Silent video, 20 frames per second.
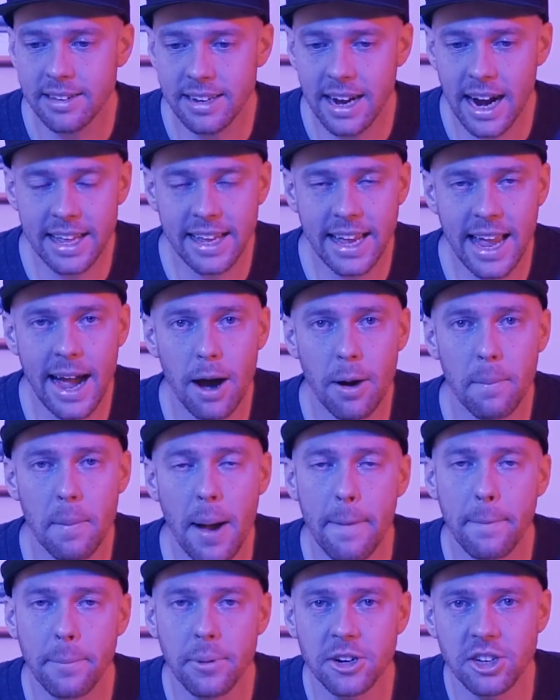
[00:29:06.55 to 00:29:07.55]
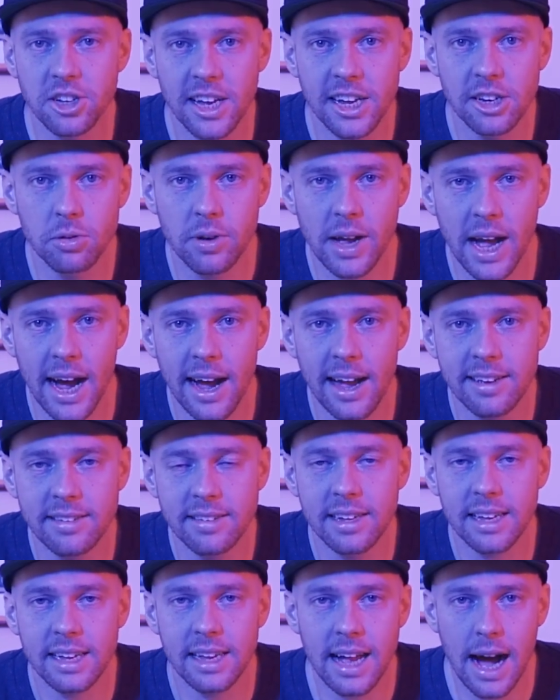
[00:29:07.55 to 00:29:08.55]
Signing out. I appreciate you
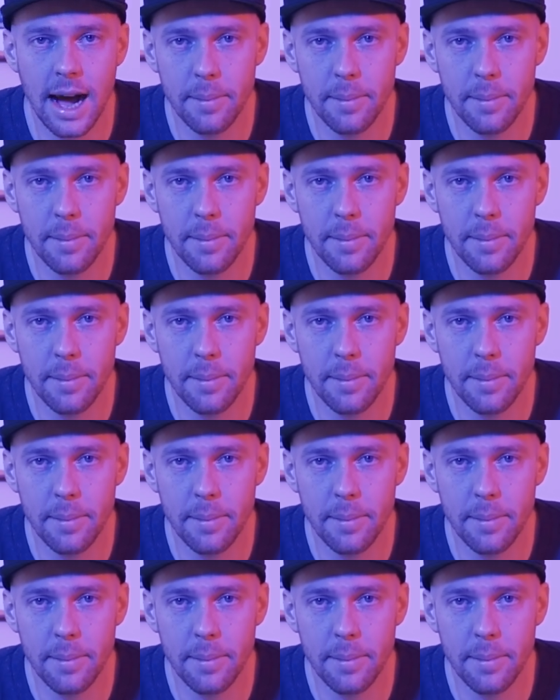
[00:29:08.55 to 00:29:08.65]
guys.